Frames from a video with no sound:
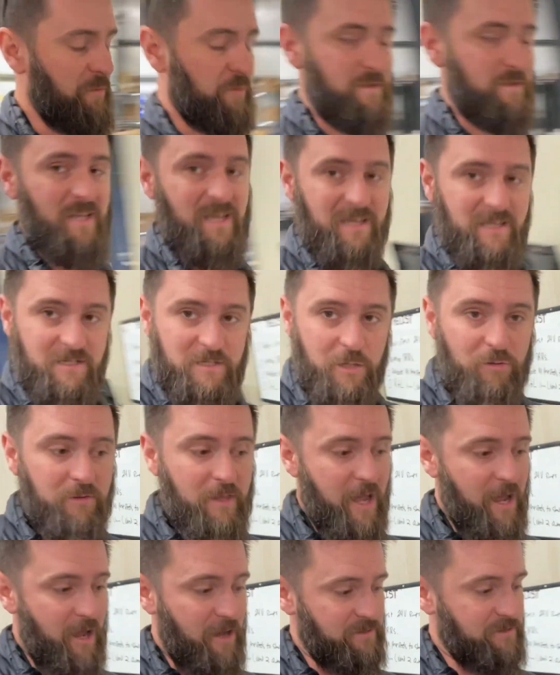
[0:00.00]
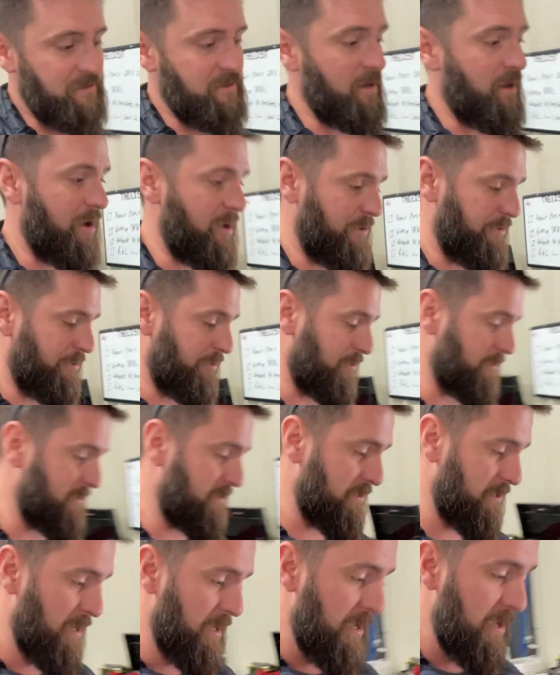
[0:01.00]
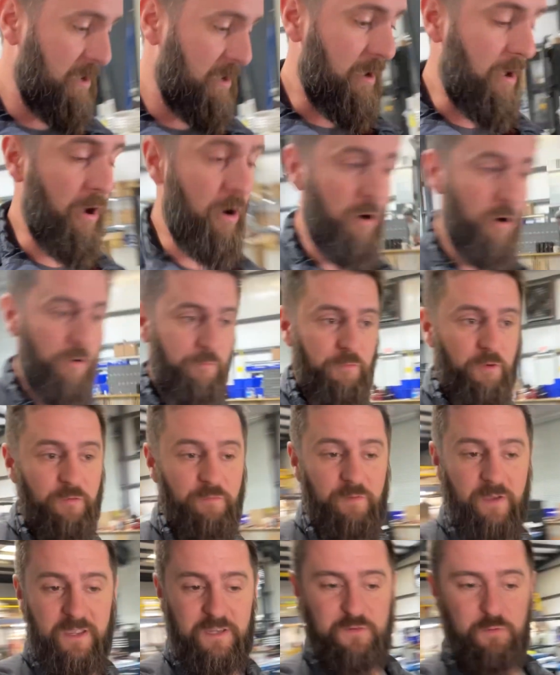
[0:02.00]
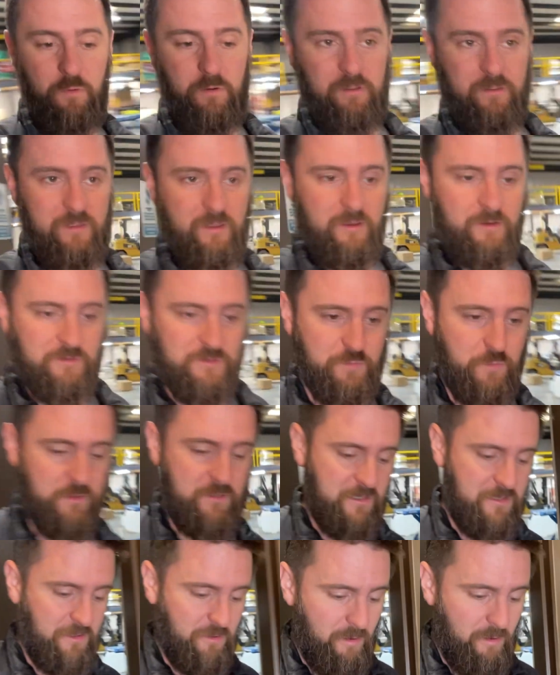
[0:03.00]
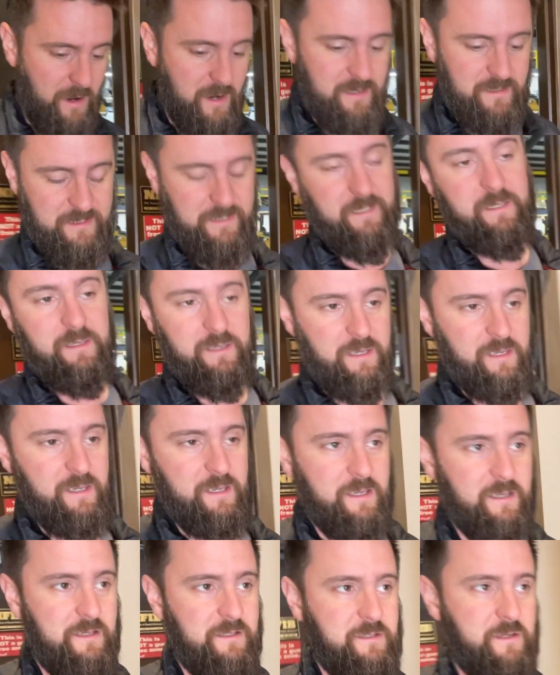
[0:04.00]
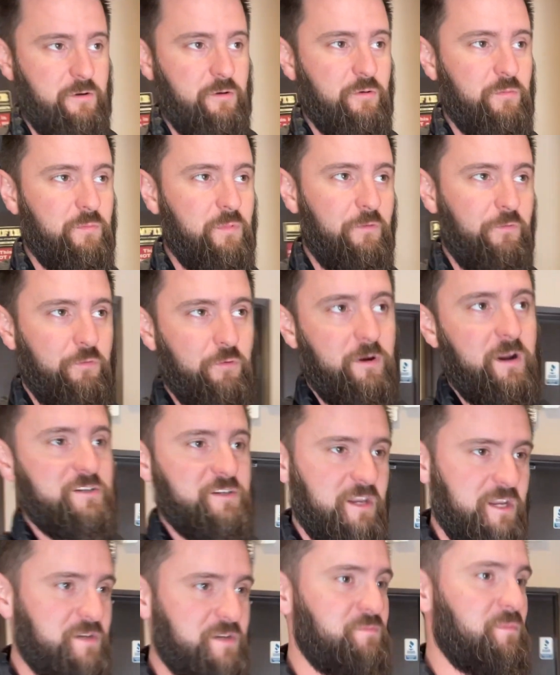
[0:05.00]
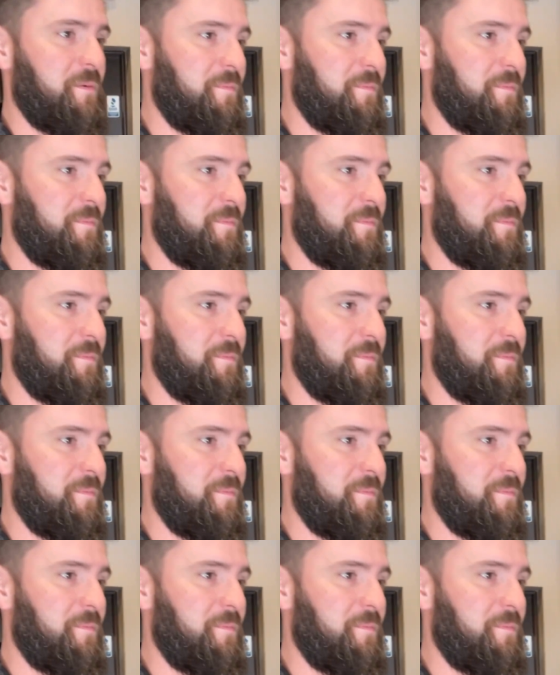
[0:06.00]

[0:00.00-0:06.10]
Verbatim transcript: We're taking $2,000 off of each one of those, which is crazy. So before I change my